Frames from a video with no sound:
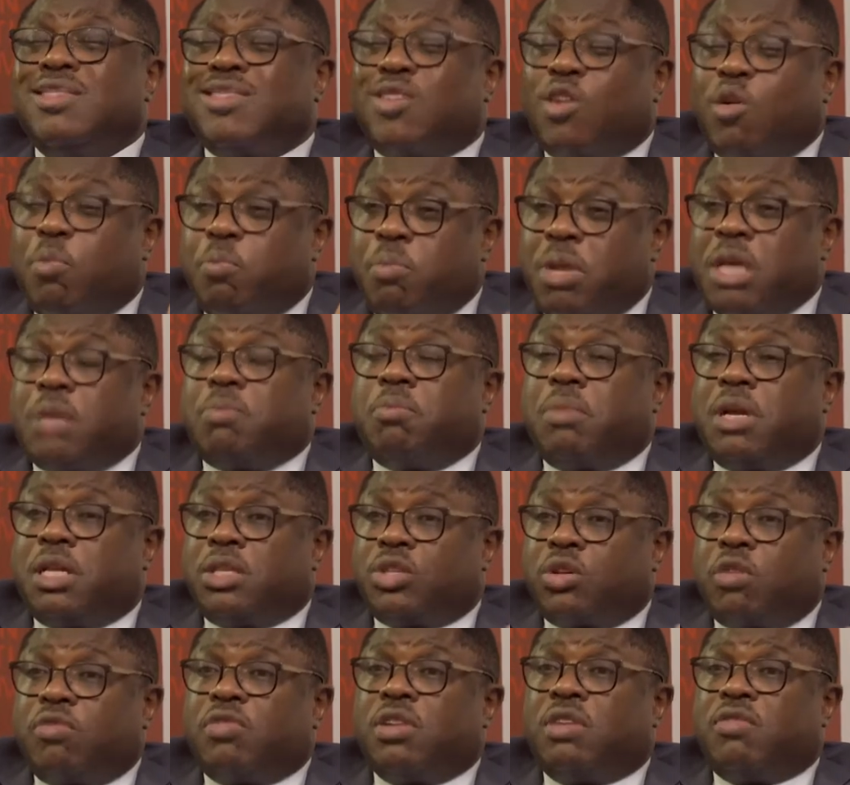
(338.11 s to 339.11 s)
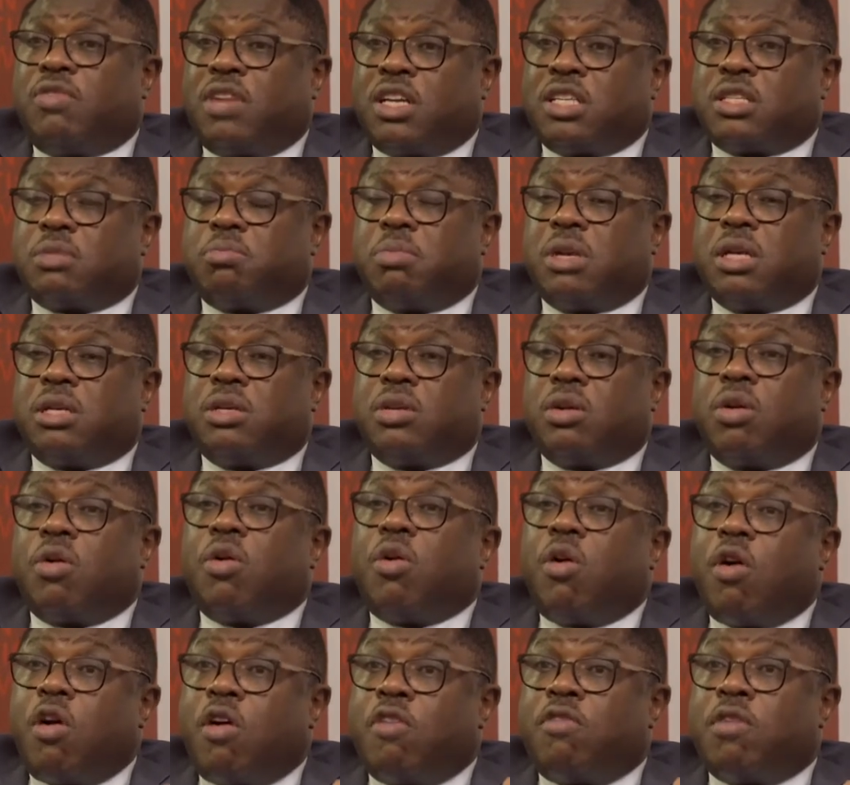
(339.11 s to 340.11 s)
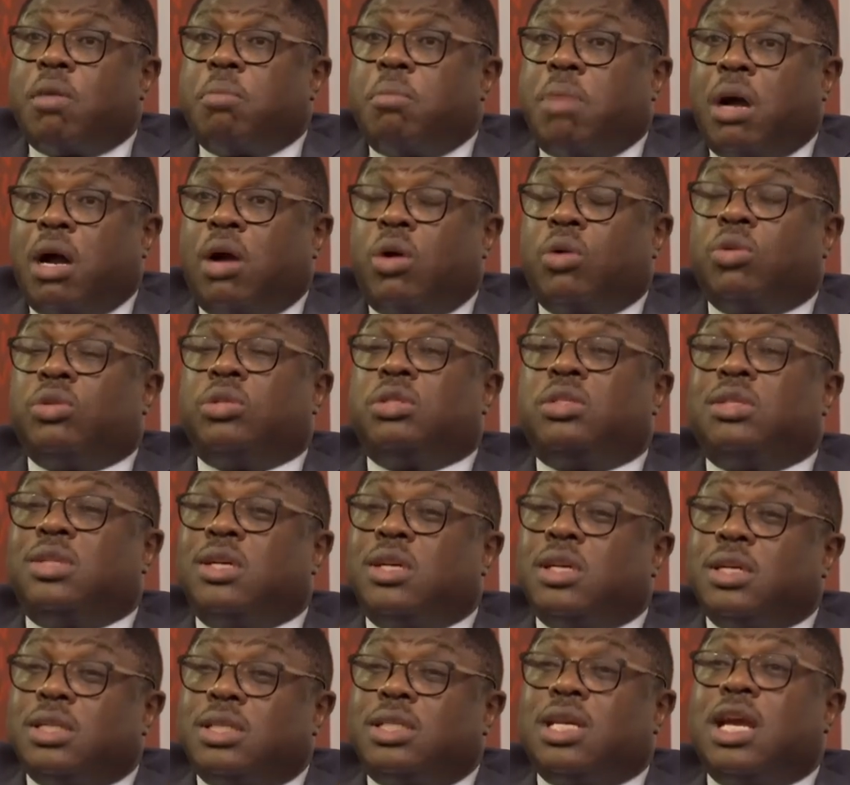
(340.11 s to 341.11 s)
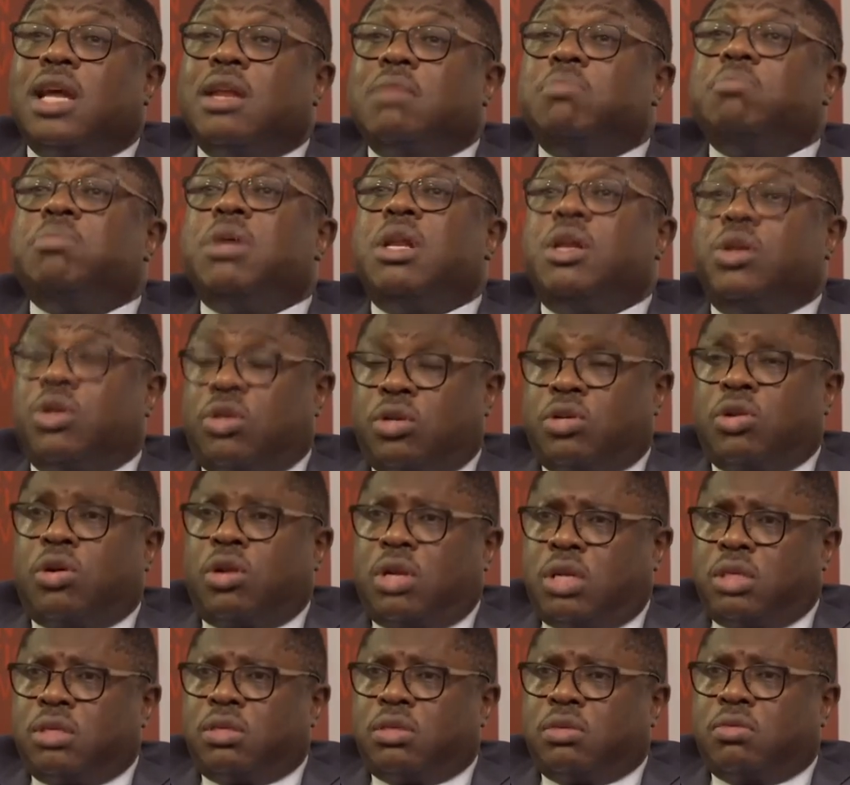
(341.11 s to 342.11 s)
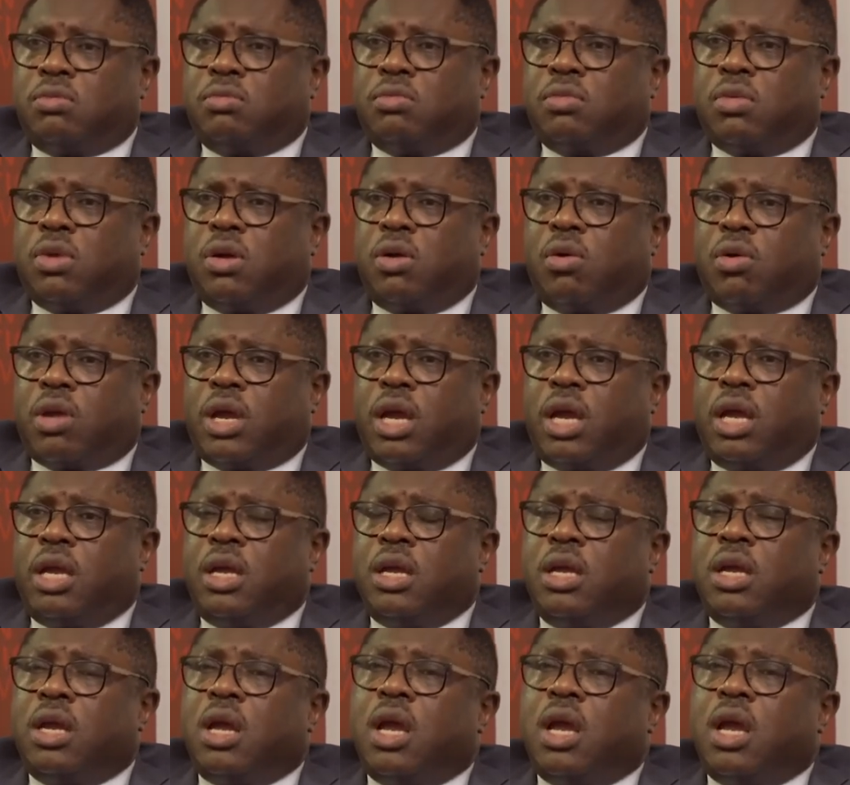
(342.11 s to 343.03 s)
commitments of investment of about $10 billion, okay?